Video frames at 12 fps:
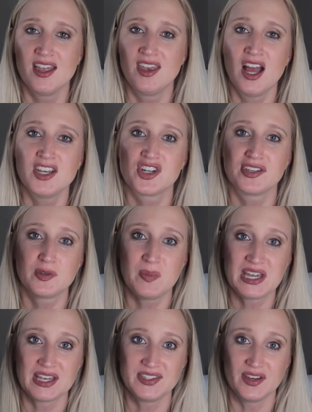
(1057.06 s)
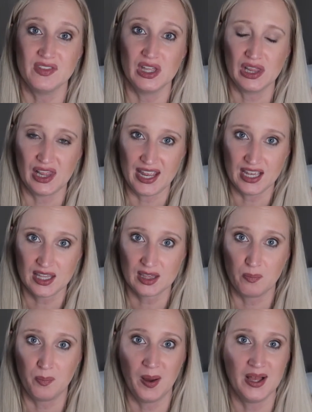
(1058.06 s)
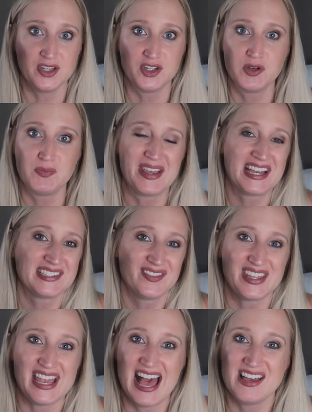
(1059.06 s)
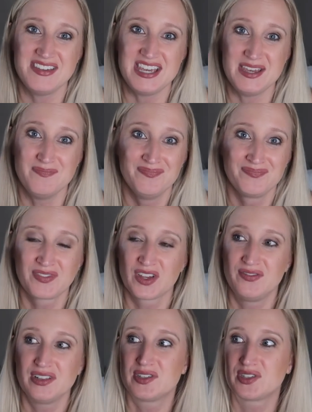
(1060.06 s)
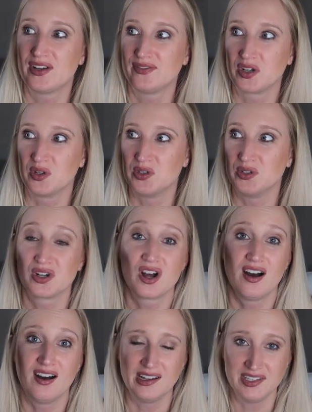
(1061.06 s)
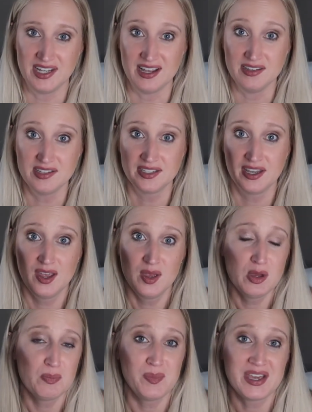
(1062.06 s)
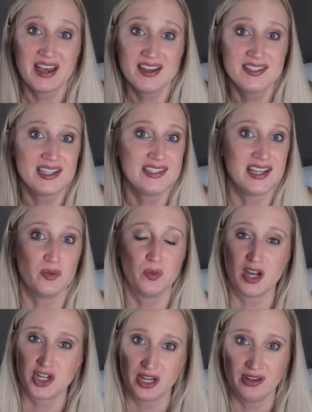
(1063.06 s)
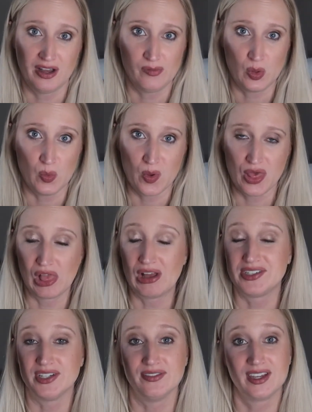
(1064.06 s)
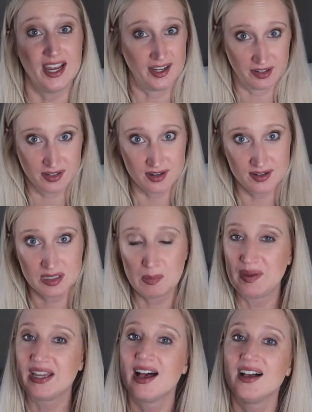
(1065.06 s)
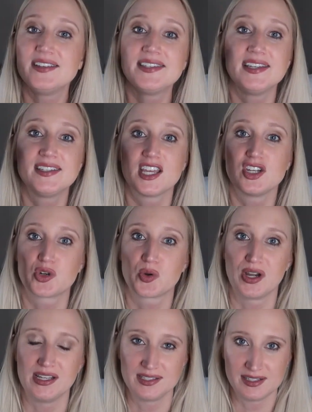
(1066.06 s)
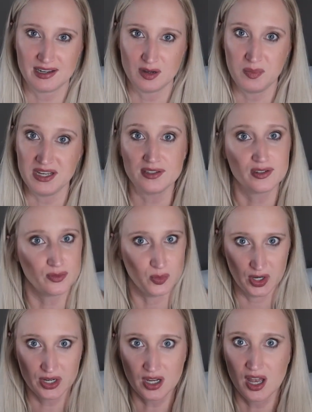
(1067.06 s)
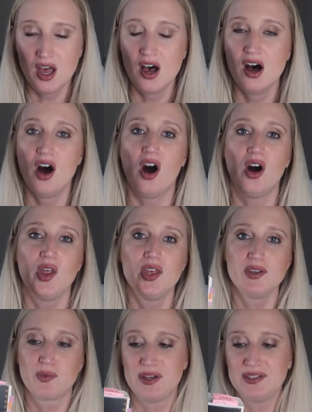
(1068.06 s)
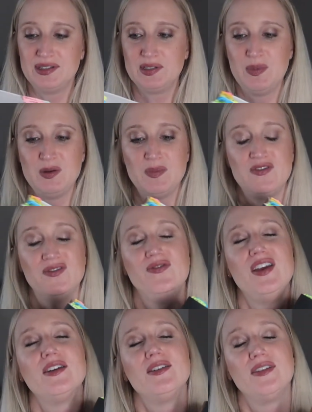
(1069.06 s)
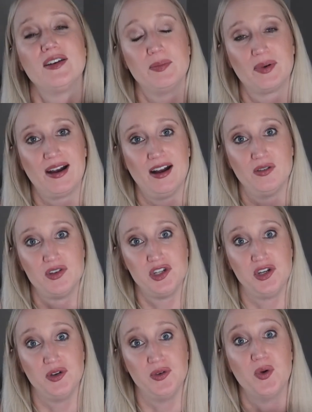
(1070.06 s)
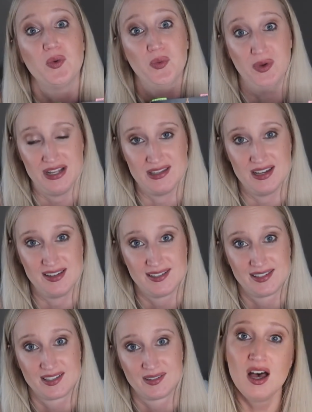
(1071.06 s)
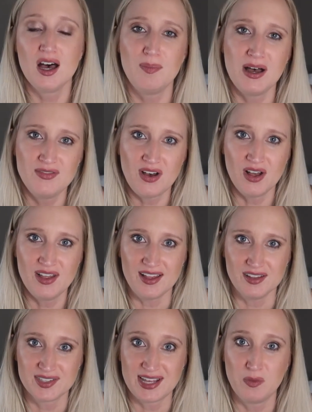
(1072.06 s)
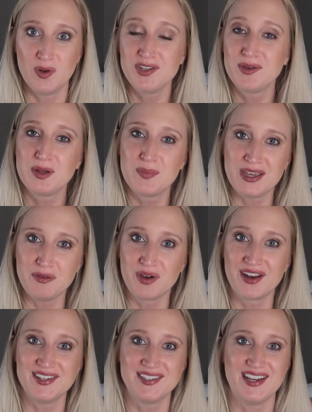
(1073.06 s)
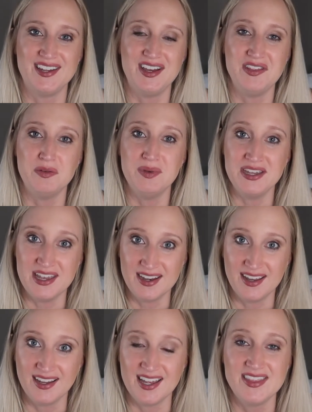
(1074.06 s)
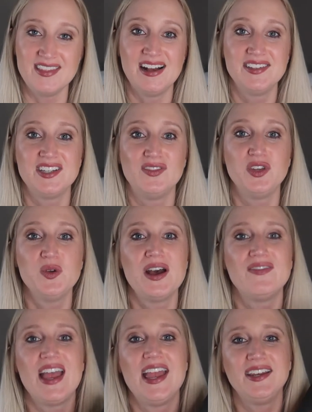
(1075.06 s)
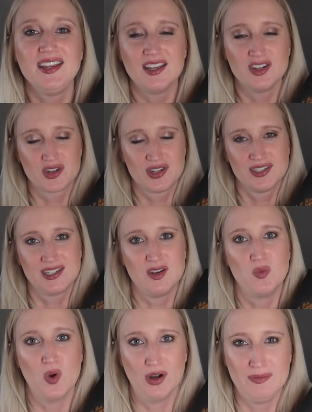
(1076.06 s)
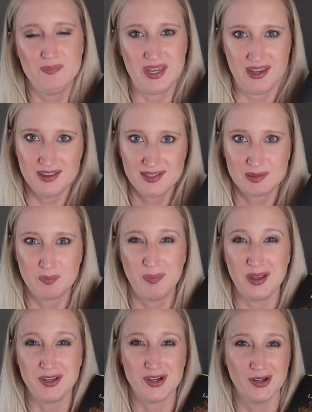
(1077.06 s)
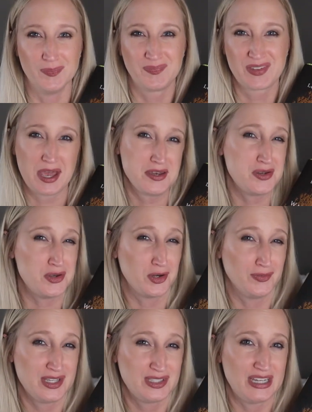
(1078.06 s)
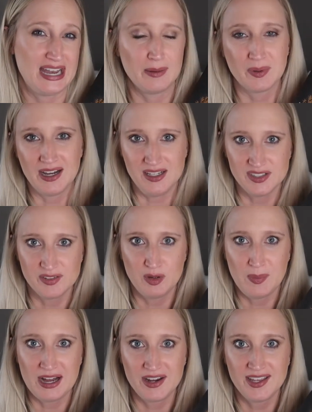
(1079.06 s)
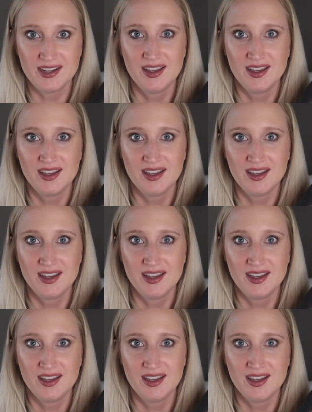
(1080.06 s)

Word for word: not just because of the length, but because of the heavy philosophical content because it's a Russian novel with lots of characters, because it's a translated piece of work, all these reasons made me very, very proud to read this. Above all else, I want to repeat what I said in the beginning, and that's if you have any interest in War and Peace, but you're kind of nervous and apprehensive about it,